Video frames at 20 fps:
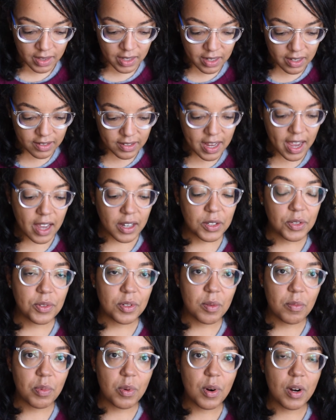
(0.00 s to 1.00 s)
that it's
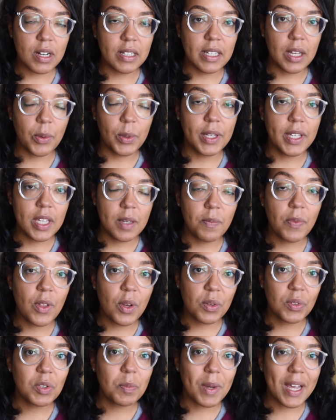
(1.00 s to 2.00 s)
extra important that we keep
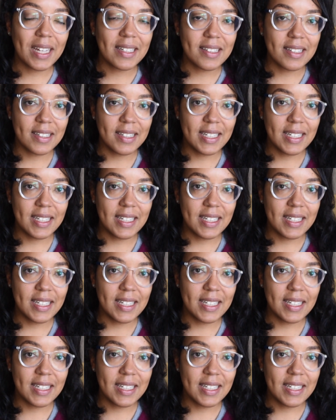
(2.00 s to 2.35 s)
those spots